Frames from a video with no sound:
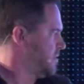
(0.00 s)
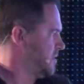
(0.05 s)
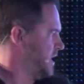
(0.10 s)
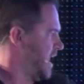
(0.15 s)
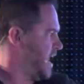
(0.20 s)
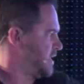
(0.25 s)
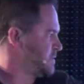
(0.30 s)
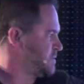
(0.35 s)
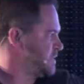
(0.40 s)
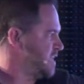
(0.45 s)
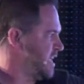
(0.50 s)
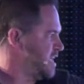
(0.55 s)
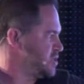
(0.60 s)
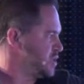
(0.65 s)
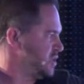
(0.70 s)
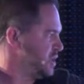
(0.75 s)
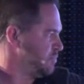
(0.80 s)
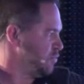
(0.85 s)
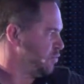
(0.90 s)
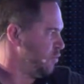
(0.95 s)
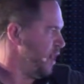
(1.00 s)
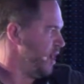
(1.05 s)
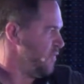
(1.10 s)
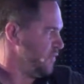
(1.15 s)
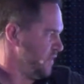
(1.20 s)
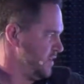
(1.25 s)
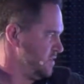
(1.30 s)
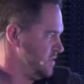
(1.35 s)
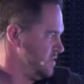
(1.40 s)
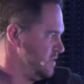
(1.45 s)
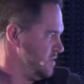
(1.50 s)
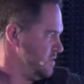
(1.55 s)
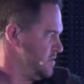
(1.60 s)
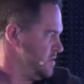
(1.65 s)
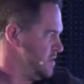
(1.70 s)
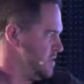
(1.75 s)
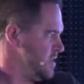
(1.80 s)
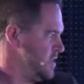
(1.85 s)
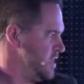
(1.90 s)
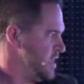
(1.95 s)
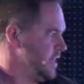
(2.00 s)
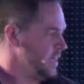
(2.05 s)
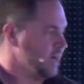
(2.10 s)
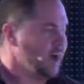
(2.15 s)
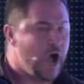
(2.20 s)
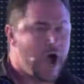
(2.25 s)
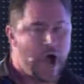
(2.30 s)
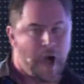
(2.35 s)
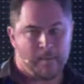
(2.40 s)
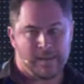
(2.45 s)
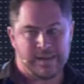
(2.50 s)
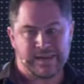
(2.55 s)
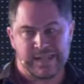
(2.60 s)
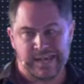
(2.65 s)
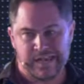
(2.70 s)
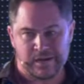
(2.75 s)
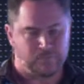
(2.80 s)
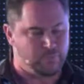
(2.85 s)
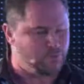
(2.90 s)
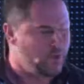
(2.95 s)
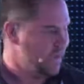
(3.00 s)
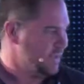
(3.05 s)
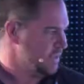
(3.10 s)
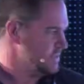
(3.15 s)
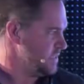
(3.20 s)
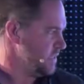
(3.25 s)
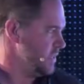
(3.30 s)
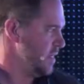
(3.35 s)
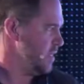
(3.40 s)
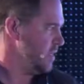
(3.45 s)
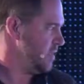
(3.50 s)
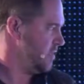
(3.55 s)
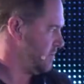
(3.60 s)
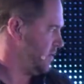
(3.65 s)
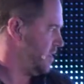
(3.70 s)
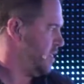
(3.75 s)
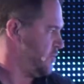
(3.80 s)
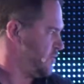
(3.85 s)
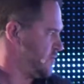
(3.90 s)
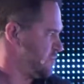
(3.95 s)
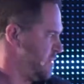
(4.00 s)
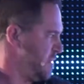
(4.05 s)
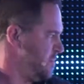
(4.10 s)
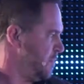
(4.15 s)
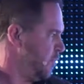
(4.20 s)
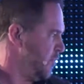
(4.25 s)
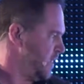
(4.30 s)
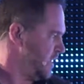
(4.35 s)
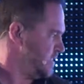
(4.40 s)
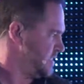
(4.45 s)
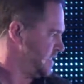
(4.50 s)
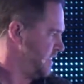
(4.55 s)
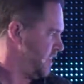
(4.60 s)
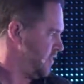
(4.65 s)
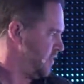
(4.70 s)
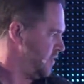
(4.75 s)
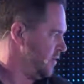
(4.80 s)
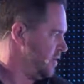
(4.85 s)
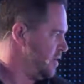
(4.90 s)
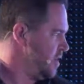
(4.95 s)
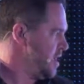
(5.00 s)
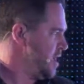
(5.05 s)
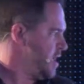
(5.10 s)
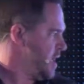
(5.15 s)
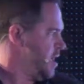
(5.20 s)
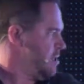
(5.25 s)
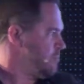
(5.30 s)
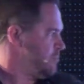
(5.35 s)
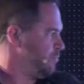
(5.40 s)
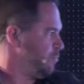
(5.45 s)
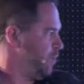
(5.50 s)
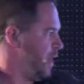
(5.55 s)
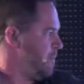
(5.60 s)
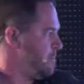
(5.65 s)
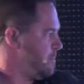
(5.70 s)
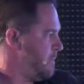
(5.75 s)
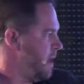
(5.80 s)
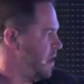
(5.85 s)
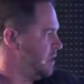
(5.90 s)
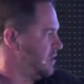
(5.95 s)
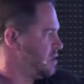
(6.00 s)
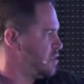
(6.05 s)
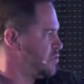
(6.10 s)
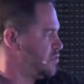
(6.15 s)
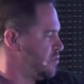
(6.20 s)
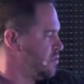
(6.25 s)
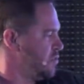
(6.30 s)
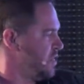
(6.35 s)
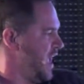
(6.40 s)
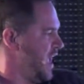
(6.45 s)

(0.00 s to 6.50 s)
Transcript: expectation of profit in a common enterprise, in other words, people working together, primarily through the